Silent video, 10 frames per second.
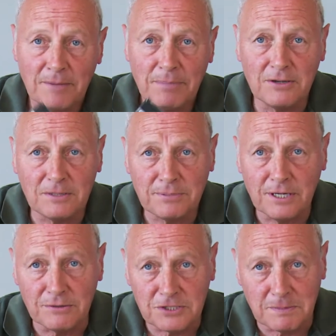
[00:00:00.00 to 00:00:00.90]
Polar
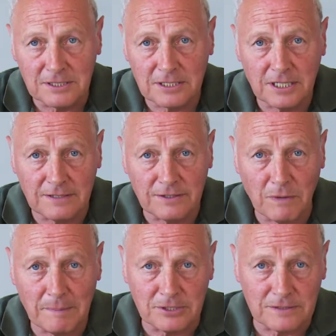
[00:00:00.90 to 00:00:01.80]
Pro has been the
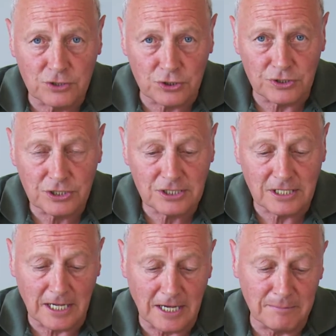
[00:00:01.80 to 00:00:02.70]
weapon of
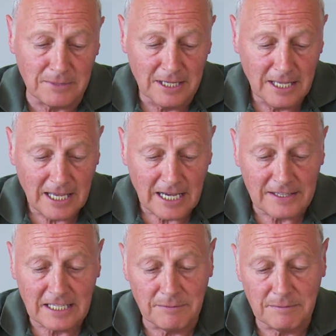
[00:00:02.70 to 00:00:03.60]
choice, and
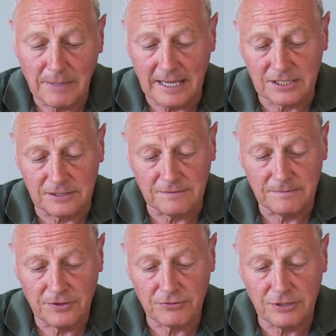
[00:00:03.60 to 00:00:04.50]
they come in packs of
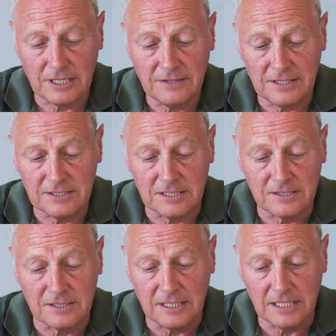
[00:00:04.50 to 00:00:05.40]
3. This
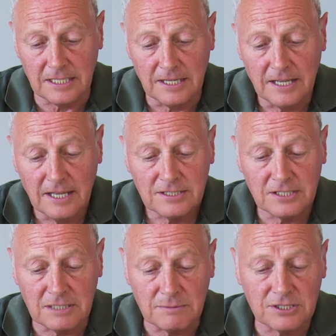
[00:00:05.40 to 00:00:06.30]
is the
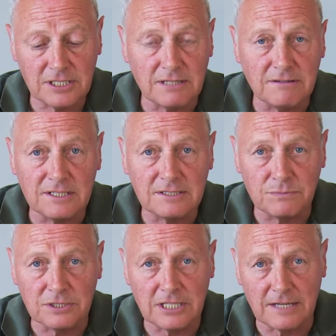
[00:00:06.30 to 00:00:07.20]
Cinema series,
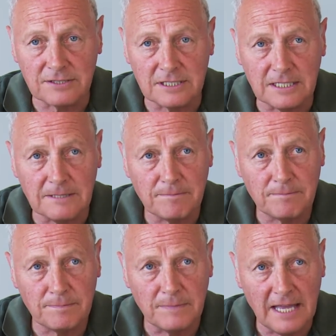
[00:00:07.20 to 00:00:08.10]
which has the
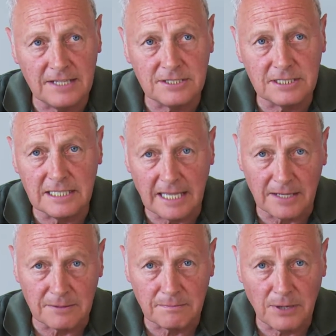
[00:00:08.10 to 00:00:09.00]
ND
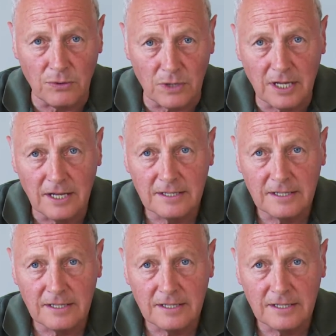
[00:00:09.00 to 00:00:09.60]
and Polar